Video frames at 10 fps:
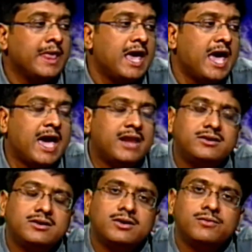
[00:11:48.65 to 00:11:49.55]
And
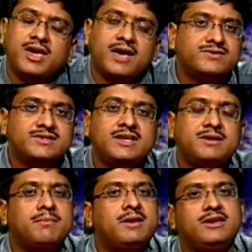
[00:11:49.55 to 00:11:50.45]
we have
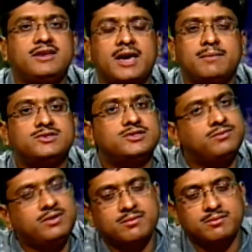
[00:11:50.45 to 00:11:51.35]
seen many times,
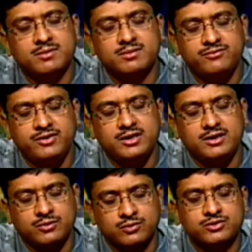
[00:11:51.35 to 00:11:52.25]
we
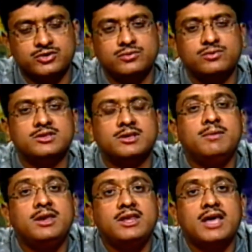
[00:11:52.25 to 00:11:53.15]
go through the
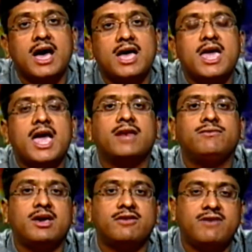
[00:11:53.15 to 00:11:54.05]
media and
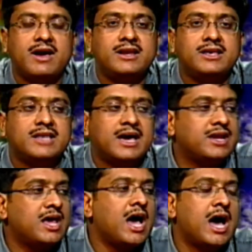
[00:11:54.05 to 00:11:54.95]
we are finding that
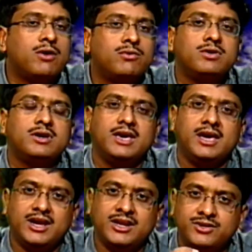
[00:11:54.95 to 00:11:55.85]
how an
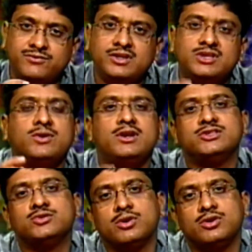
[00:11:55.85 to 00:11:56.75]
individual is going